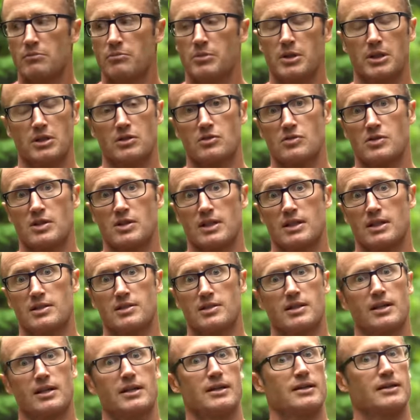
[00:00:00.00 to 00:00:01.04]
Been using
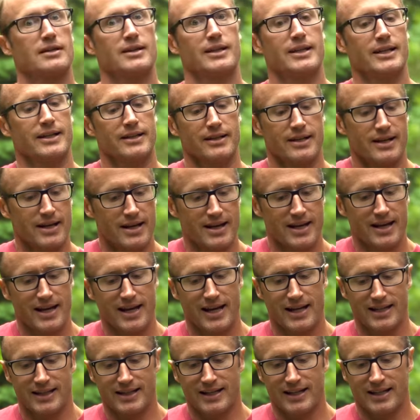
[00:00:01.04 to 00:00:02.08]
this guy on it.
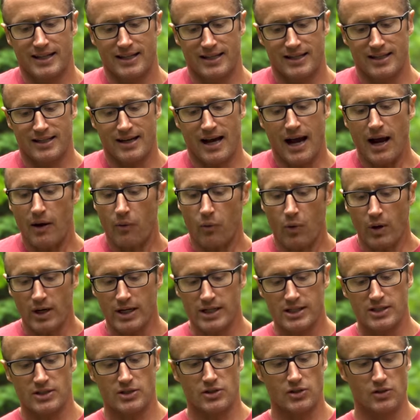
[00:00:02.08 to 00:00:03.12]
And then I
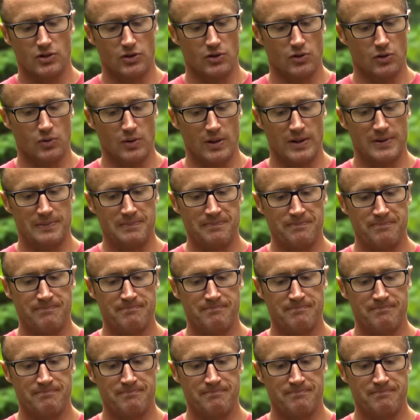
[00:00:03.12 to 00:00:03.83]
wanted to